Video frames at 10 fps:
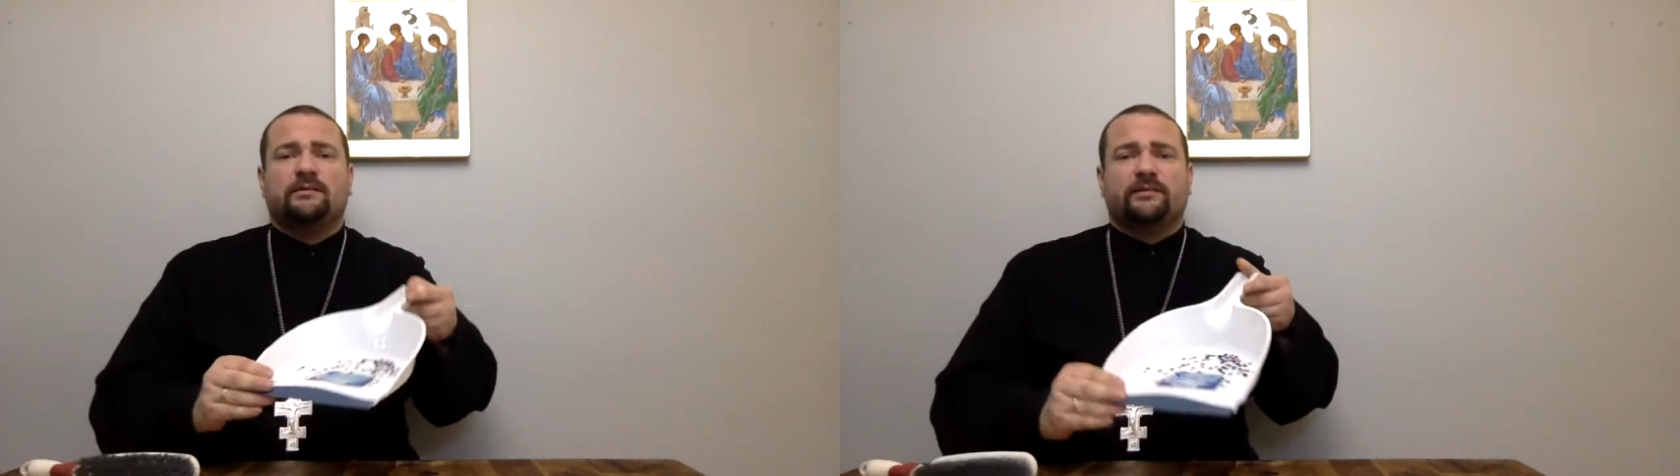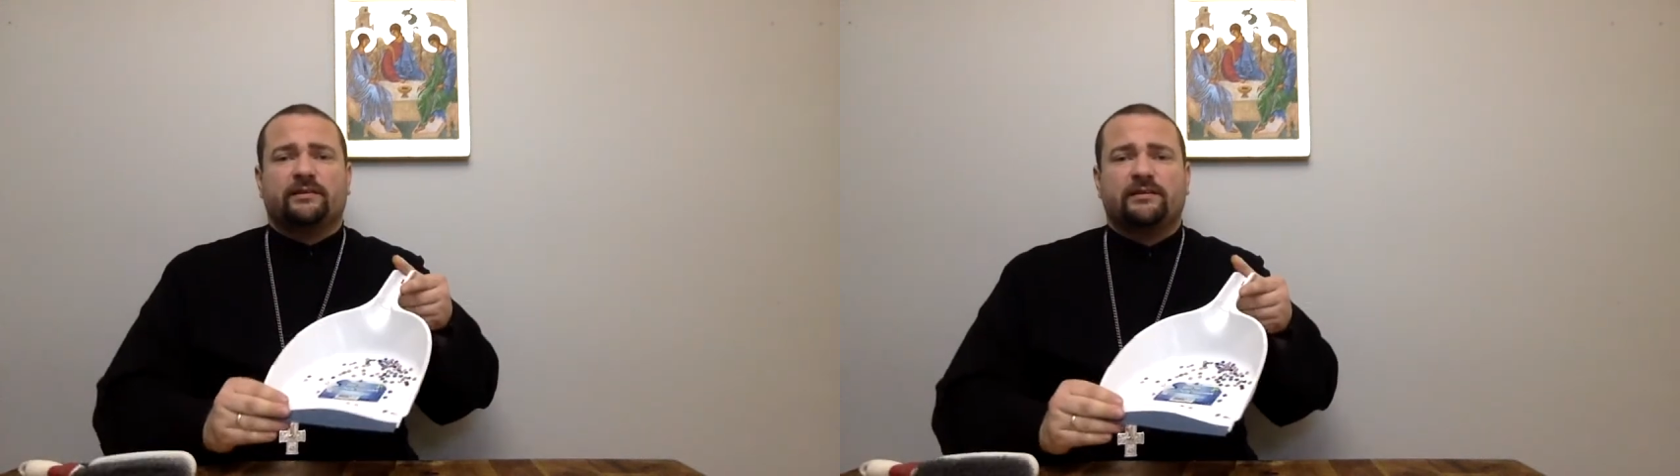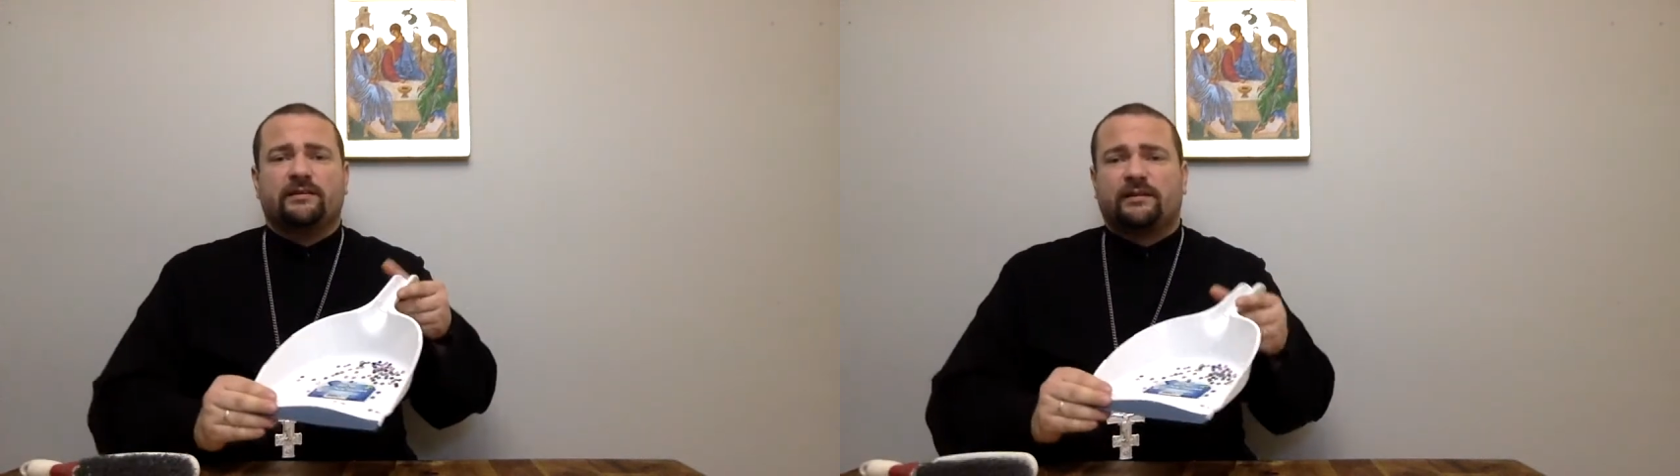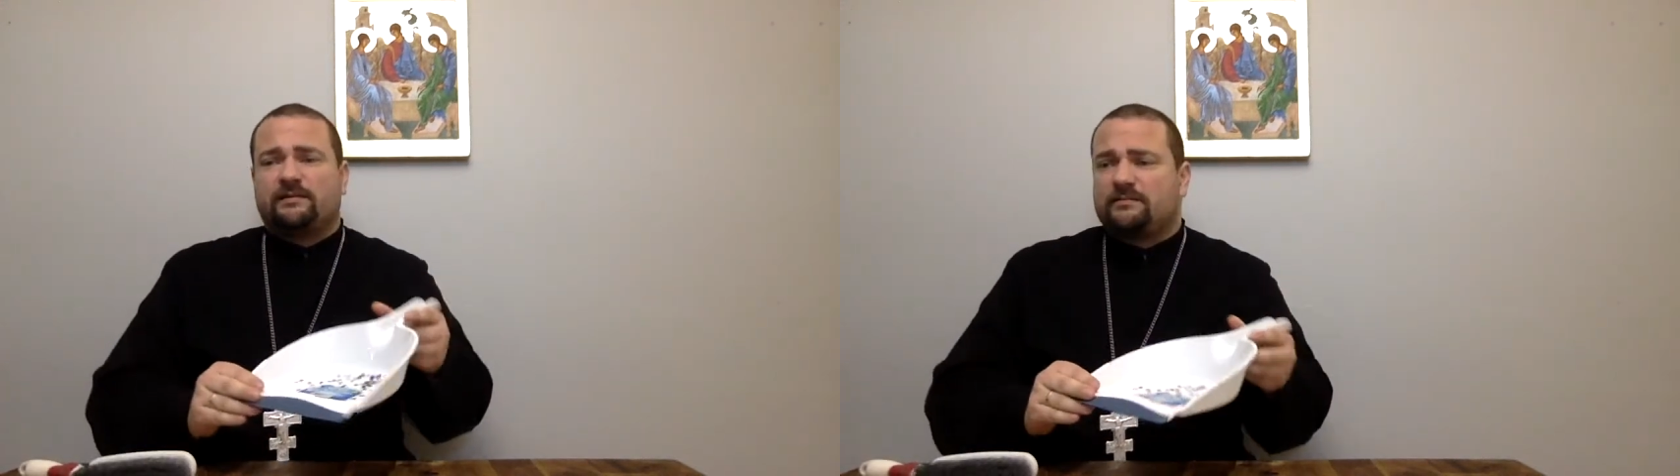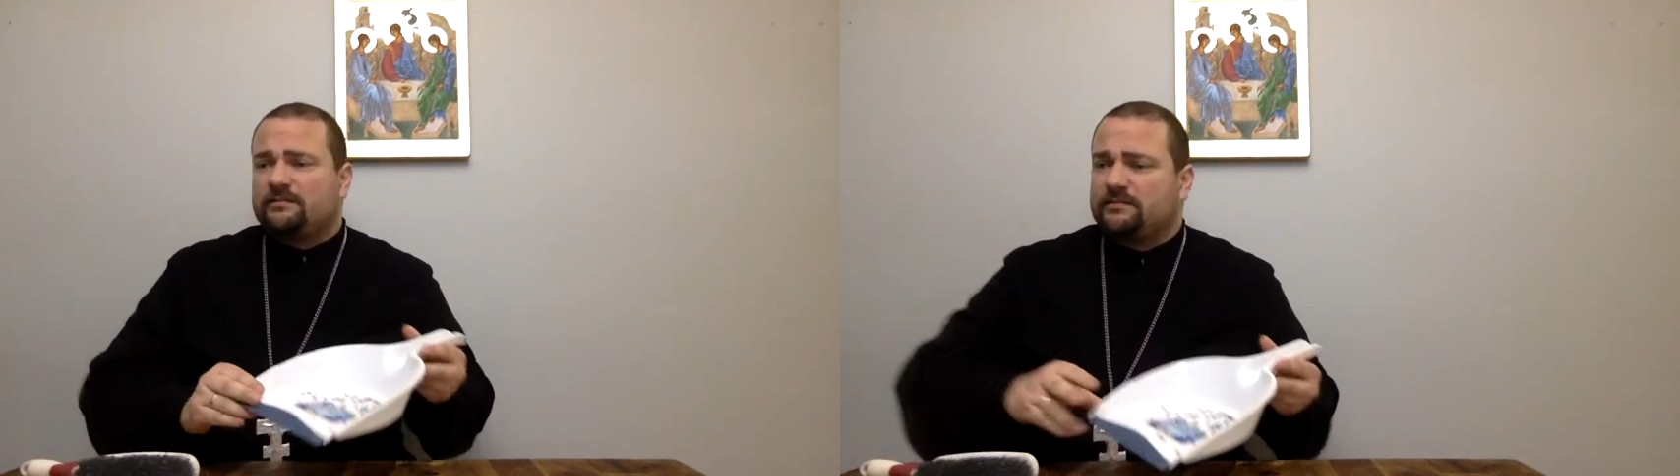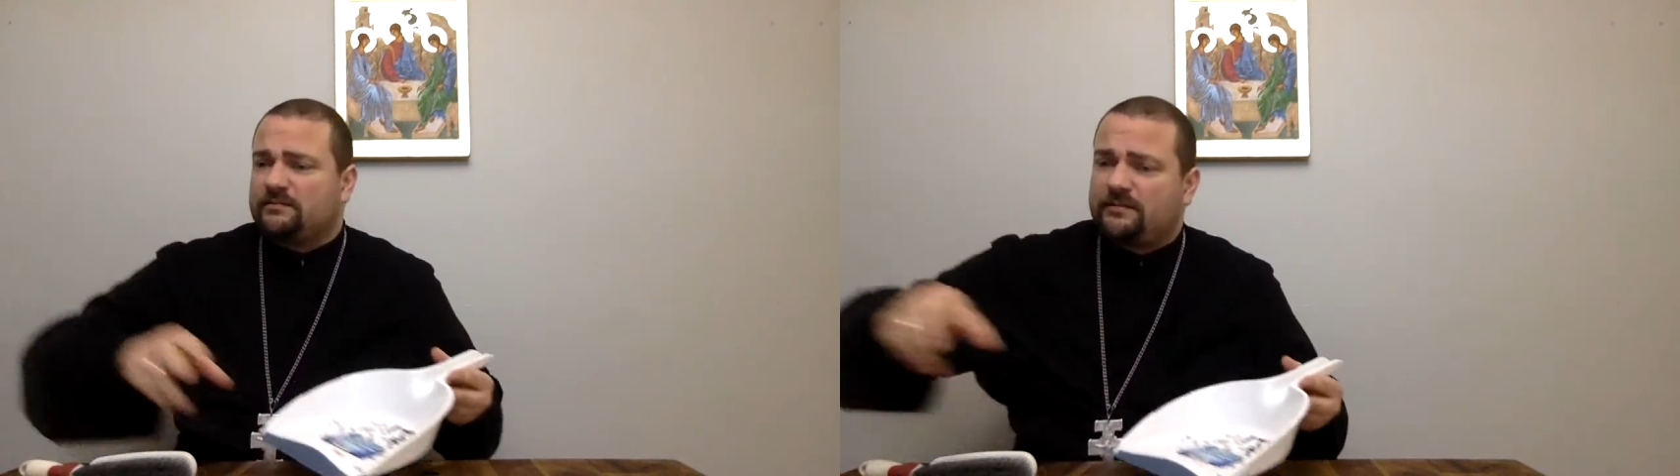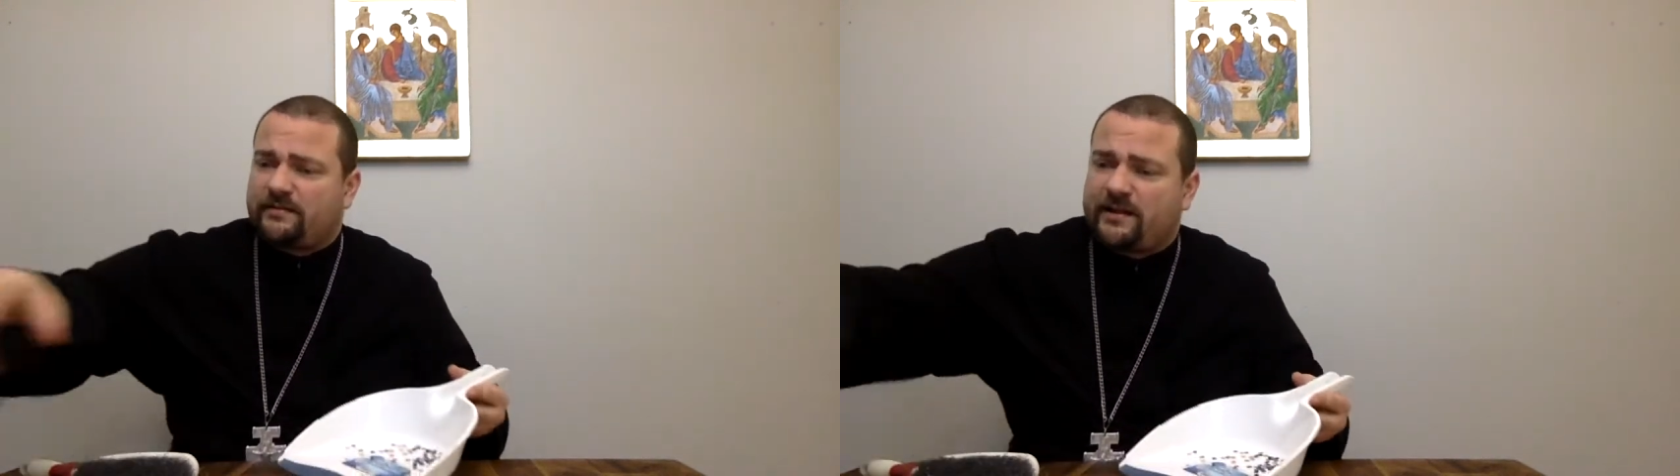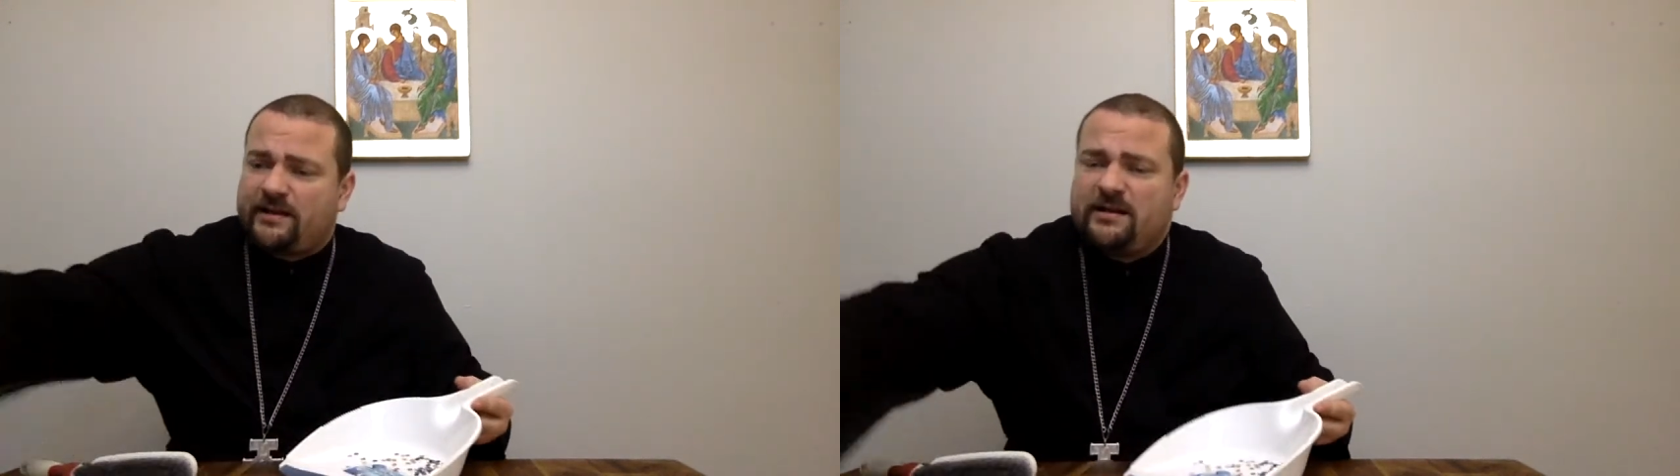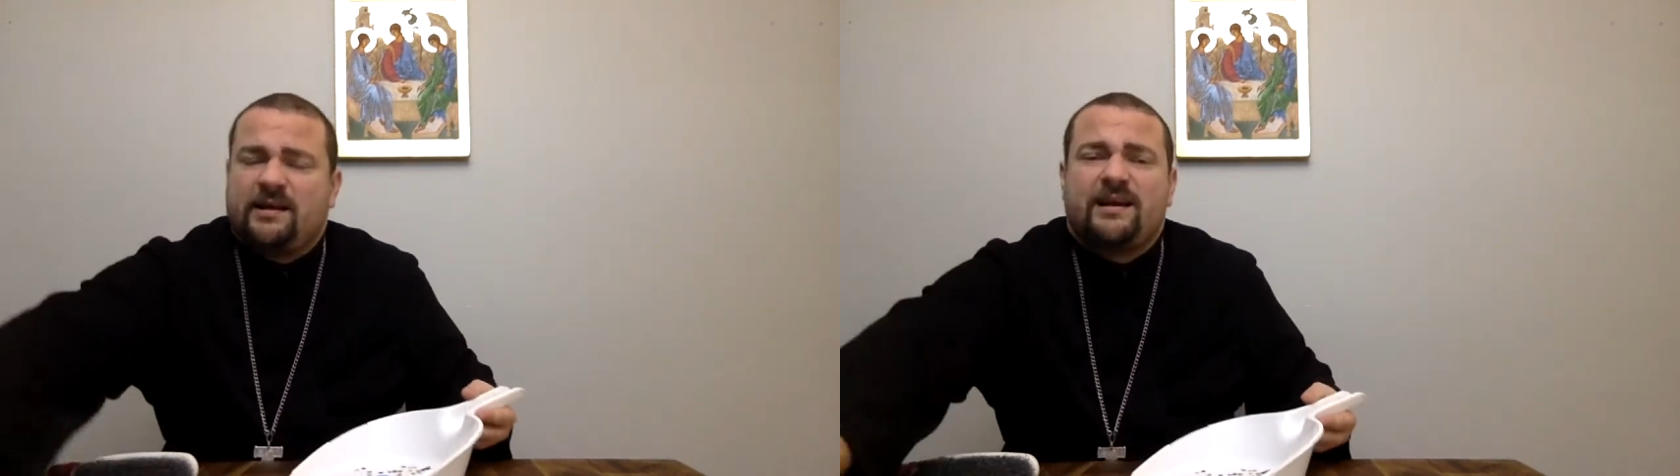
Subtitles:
They're in the thing,